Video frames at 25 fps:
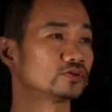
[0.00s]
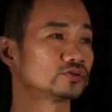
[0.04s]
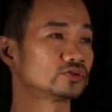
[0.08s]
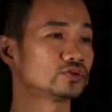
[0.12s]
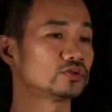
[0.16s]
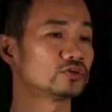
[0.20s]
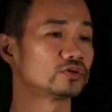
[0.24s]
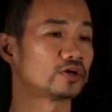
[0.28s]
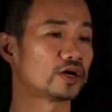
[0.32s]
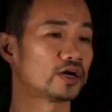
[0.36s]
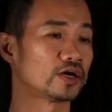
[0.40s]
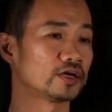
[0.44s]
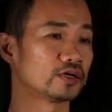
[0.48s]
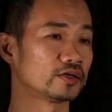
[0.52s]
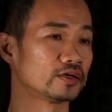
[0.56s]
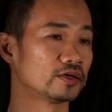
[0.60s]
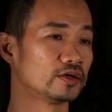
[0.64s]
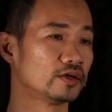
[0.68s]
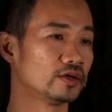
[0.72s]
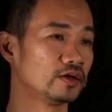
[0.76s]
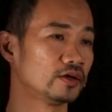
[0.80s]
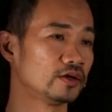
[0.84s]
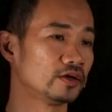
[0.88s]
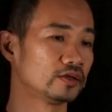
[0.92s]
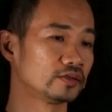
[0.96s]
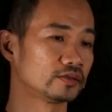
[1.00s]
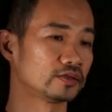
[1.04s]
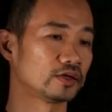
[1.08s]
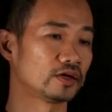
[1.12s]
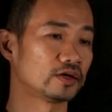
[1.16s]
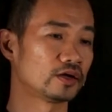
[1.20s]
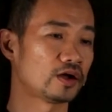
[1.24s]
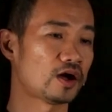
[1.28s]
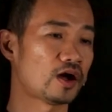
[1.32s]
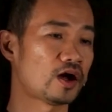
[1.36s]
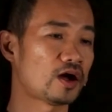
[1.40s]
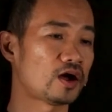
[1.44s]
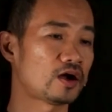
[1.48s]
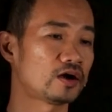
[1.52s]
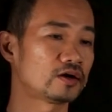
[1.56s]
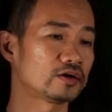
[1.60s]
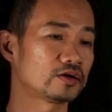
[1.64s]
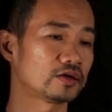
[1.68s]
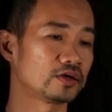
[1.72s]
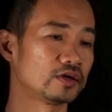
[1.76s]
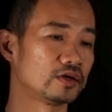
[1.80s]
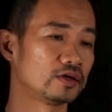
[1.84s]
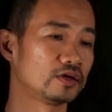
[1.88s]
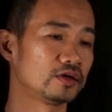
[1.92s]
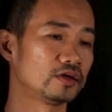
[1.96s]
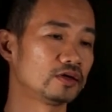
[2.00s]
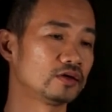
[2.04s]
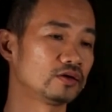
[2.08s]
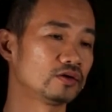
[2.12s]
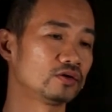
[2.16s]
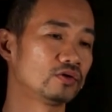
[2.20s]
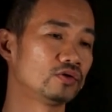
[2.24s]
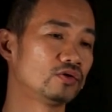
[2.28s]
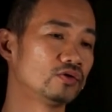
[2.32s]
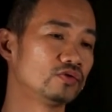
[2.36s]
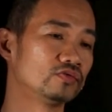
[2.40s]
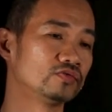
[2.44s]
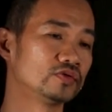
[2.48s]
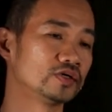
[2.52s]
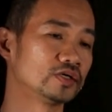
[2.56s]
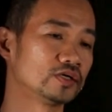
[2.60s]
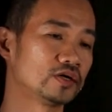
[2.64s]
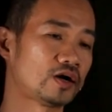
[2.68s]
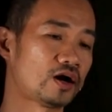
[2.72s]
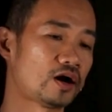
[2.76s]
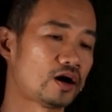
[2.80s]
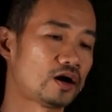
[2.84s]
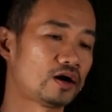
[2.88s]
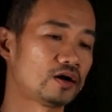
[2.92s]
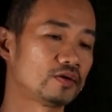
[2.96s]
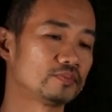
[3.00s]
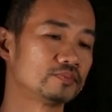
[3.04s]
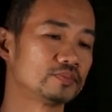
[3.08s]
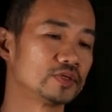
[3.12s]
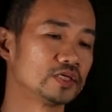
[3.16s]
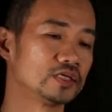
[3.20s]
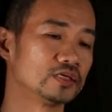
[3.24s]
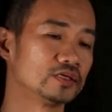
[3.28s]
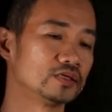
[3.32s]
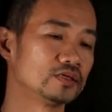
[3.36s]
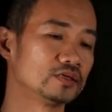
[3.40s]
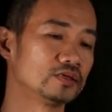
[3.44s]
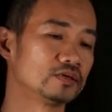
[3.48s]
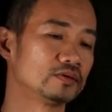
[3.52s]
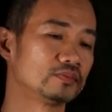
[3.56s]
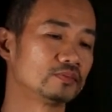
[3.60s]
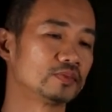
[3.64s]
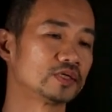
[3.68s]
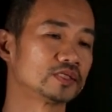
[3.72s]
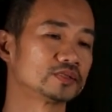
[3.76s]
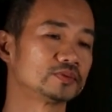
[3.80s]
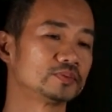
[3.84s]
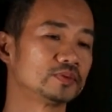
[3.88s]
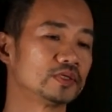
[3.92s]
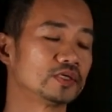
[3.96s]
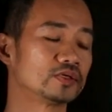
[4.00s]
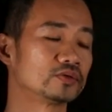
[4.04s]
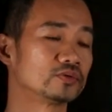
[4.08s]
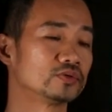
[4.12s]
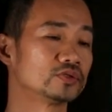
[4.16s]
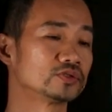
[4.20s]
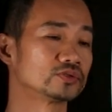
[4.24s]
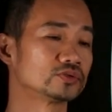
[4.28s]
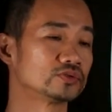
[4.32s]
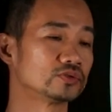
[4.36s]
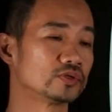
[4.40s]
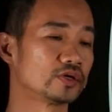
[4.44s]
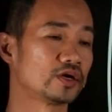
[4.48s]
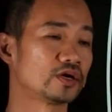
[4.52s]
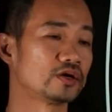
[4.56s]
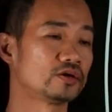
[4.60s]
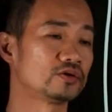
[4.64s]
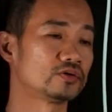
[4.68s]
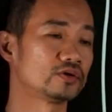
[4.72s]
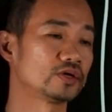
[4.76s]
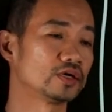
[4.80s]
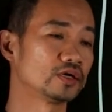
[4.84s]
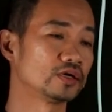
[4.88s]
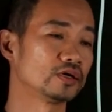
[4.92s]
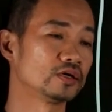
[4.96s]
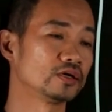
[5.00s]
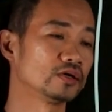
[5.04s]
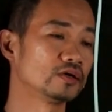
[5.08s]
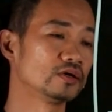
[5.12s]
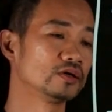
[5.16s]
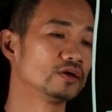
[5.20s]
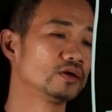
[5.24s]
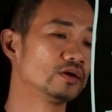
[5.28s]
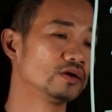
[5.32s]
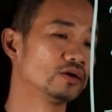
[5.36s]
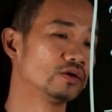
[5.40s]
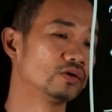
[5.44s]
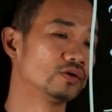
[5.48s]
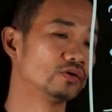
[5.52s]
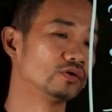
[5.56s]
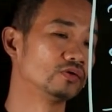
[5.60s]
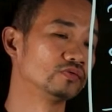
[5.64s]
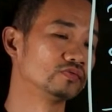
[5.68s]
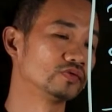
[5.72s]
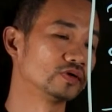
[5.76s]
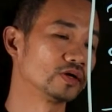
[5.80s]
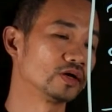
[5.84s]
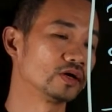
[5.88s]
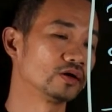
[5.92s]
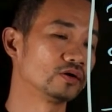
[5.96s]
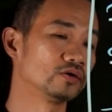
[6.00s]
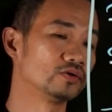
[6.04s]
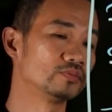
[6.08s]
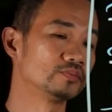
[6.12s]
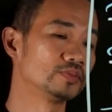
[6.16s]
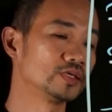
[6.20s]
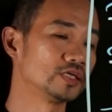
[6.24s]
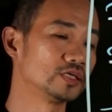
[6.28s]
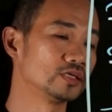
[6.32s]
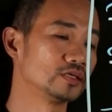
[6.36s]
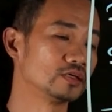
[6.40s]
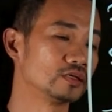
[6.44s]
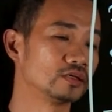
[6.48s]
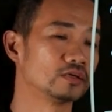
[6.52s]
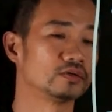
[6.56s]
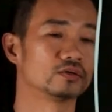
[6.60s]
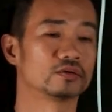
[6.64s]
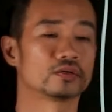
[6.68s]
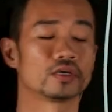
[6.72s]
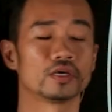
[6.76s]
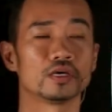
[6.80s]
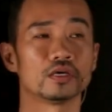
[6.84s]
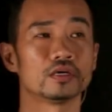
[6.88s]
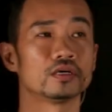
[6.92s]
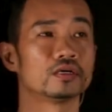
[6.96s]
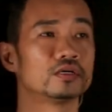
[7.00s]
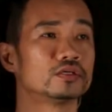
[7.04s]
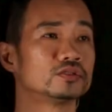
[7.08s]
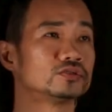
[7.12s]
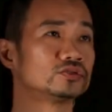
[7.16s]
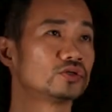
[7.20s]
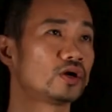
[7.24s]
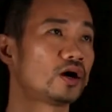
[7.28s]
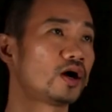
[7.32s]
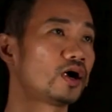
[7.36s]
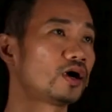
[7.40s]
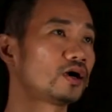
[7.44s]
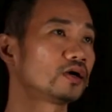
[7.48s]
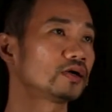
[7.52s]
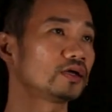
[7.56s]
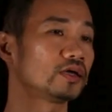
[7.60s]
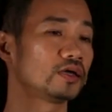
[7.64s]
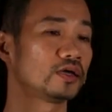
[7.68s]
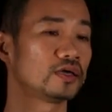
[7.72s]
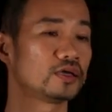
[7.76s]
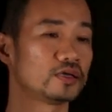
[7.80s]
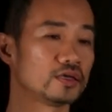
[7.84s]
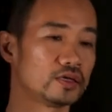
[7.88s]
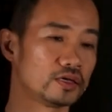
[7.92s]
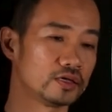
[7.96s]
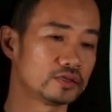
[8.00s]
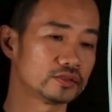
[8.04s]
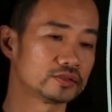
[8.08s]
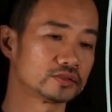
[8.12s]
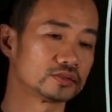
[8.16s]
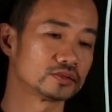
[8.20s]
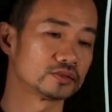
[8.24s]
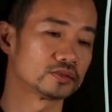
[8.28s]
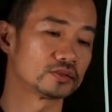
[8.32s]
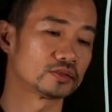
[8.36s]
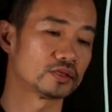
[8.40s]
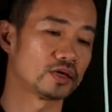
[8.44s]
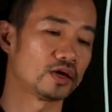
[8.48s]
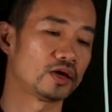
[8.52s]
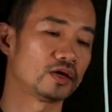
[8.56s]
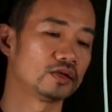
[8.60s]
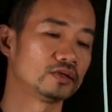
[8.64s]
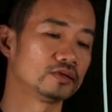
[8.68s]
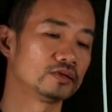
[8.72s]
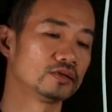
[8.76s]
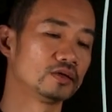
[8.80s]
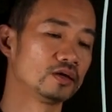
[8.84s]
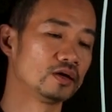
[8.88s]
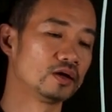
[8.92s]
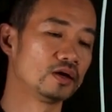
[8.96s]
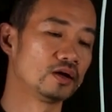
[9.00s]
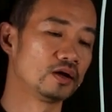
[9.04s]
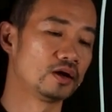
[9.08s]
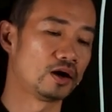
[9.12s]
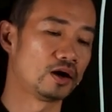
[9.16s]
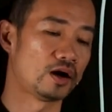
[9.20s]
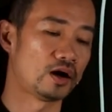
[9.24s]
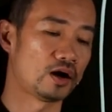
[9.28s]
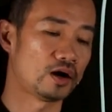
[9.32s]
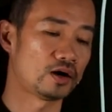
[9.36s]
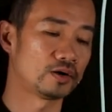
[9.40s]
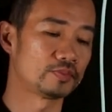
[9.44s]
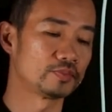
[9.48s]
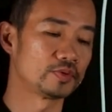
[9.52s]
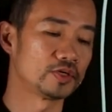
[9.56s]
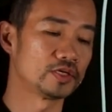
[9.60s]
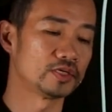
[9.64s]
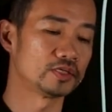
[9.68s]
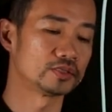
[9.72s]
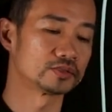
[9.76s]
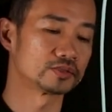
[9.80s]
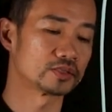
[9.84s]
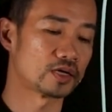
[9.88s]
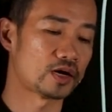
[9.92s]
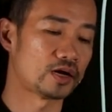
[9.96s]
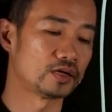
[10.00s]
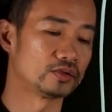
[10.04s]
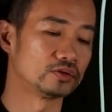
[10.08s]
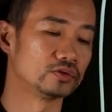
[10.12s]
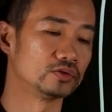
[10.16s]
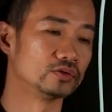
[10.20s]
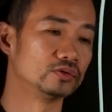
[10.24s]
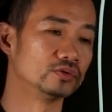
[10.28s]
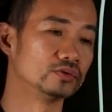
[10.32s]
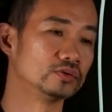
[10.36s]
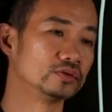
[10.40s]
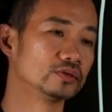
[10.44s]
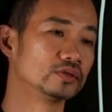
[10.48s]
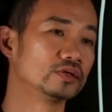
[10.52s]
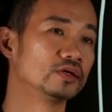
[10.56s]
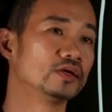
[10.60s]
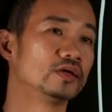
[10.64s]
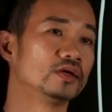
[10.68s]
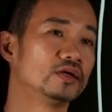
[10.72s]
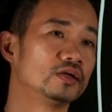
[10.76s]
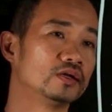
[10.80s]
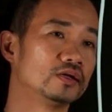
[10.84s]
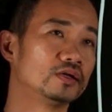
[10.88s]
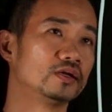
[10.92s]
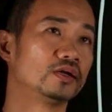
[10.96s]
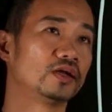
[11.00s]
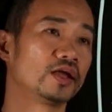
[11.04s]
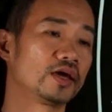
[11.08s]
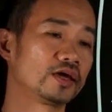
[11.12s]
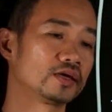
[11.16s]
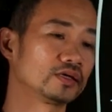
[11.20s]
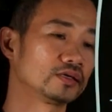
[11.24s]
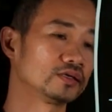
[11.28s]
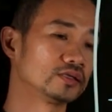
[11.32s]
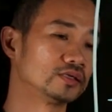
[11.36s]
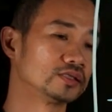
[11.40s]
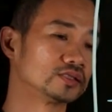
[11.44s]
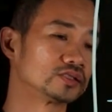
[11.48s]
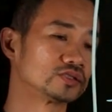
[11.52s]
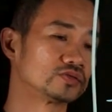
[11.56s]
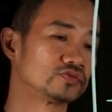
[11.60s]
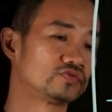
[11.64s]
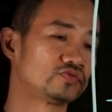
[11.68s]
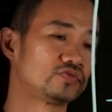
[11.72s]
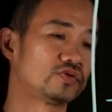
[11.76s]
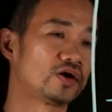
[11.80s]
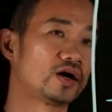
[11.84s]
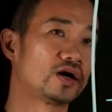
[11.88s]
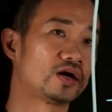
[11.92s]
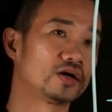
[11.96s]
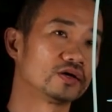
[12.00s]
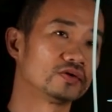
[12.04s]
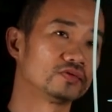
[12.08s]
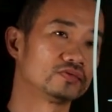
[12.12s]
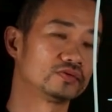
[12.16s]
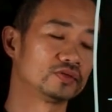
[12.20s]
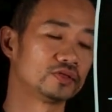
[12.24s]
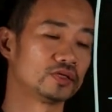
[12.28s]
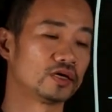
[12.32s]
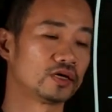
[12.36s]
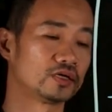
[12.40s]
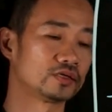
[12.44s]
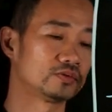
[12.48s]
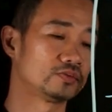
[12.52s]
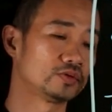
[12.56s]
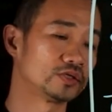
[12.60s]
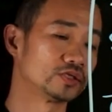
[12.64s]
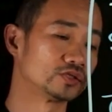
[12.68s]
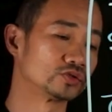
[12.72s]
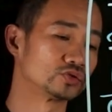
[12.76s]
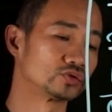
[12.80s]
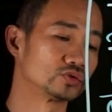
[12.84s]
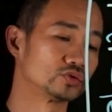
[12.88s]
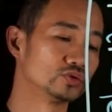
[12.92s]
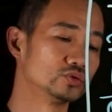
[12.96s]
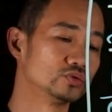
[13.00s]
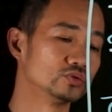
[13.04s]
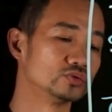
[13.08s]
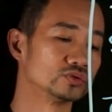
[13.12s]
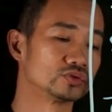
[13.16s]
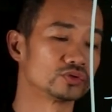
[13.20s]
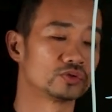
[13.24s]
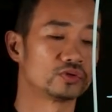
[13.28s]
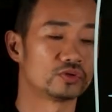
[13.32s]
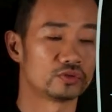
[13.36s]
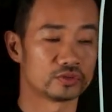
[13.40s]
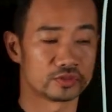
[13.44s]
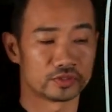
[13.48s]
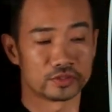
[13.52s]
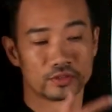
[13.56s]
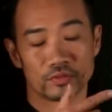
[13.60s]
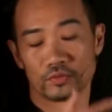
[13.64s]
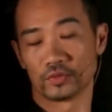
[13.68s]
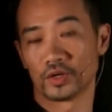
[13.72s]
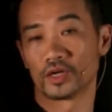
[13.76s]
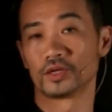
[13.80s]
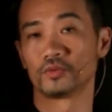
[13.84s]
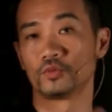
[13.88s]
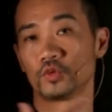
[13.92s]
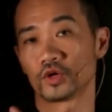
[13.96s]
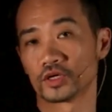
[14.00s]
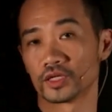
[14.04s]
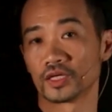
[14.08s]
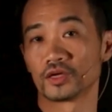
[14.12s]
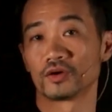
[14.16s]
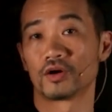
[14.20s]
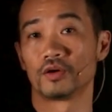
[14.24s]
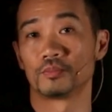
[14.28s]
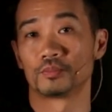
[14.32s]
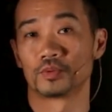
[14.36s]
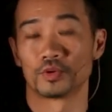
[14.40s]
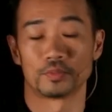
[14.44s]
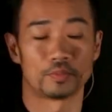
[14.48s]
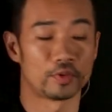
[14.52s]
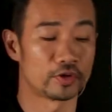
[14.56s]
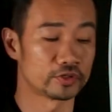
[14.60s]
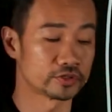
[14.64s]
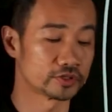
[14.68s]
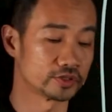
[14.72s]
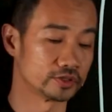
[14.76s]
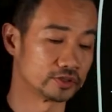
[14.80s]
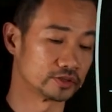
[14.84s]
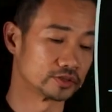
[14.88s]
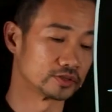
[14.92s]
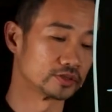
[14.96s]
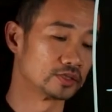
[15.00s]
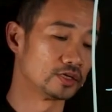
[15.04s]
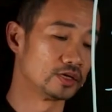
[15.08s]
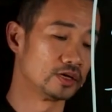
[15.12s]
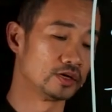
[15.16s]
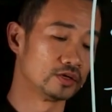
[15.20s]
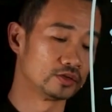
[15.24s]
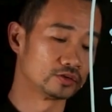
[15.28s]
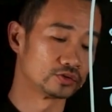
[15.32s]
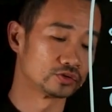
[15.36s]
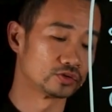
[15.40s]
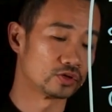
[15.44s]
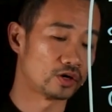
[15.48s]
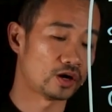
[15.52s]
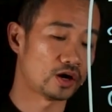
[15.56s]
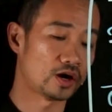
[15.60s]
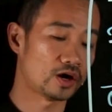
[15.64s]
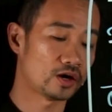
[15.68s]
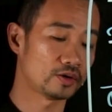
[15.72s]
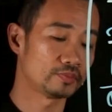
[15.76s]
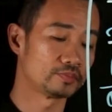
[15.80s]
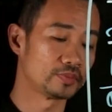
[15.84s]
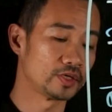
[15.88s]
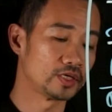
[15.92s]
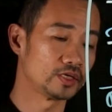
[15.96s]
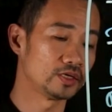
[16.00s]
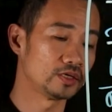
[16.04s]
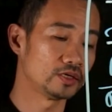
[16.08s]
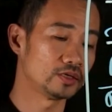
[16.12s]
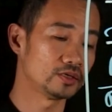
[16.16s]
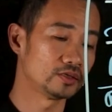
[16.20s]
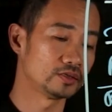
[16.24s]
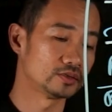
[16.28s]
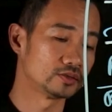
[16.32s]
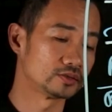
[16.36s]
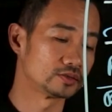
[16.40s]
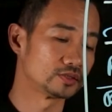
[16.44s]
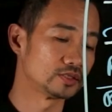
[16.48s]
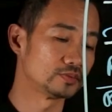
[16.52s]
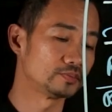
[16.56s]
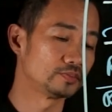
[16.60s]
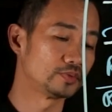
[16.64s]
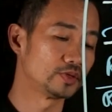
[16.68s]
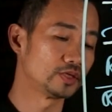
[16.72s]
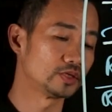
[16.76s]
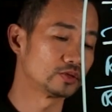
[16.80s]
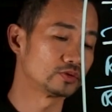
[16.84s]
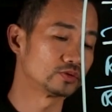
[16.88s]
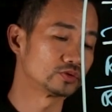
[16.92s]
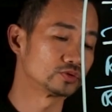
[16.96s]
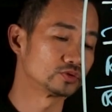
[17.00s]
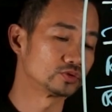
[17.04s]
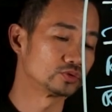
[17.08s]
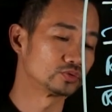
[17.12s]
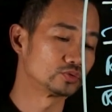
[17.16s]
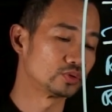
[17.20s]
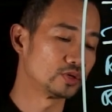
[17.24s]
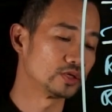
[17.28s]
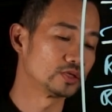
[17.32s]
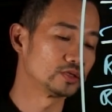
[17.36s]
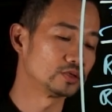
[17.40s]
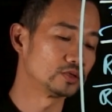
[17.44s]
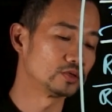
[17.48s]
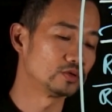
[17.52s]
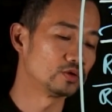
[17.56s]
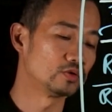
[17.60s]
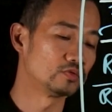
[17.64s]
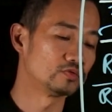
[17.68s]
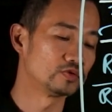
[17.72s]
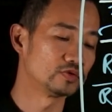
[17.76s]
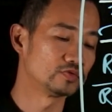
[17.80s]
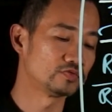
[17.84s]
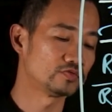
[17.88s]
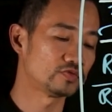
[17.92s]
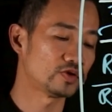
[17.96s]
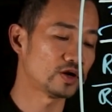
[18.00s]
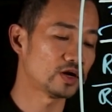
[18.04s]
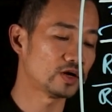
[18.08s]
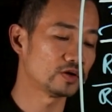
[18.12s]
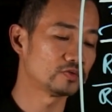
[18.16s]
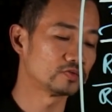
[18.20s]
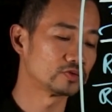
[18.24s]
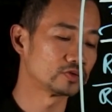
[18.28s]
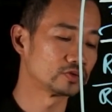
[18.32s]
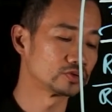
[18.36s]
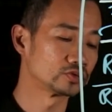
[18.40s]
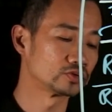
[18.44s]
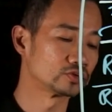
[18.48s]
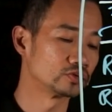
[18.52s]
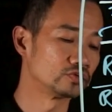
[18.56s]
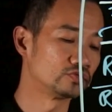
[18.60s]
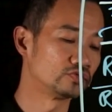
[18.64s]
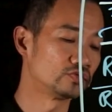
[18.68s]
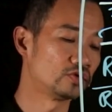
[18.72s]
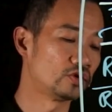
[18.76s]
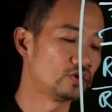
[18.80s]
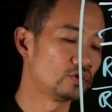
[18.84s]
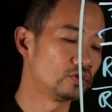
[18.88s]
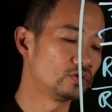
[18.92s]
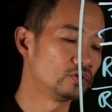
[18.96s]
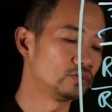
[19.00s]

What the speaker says: also write that RA over RB must be equals to LA over LB, okay? So RA is 10, RB is unknown, length is 5, the other one is 2, so we are working on proportions. So RB is simply equals to 20 over 5 equals to 4